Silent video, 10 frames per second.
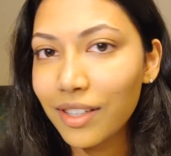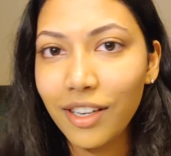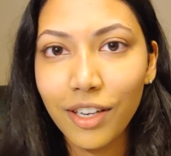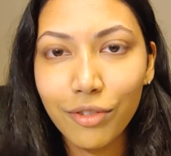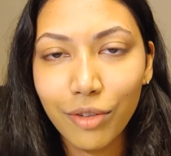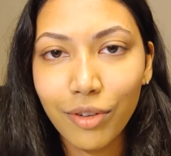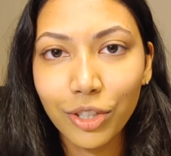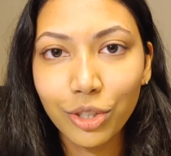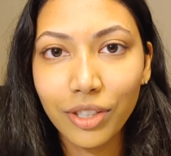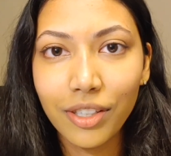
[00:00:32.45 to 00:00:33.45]
linear
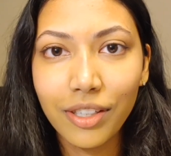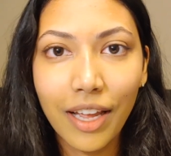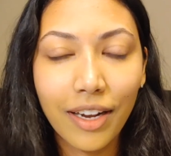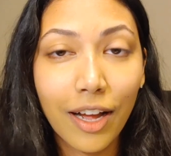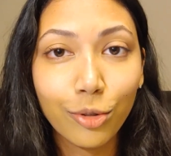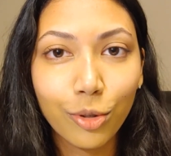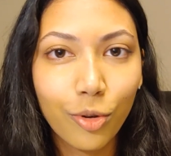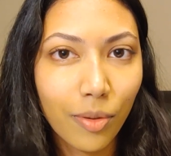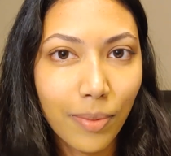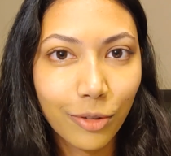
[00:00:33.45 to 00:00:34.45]
regression and how to
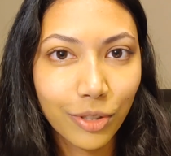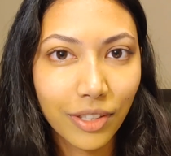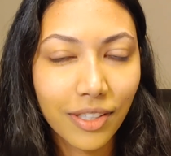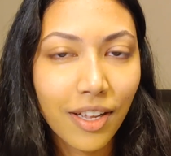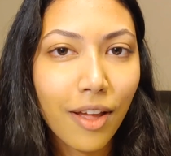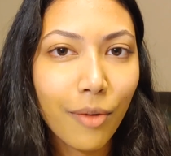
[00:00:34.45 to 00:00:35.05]
go about it.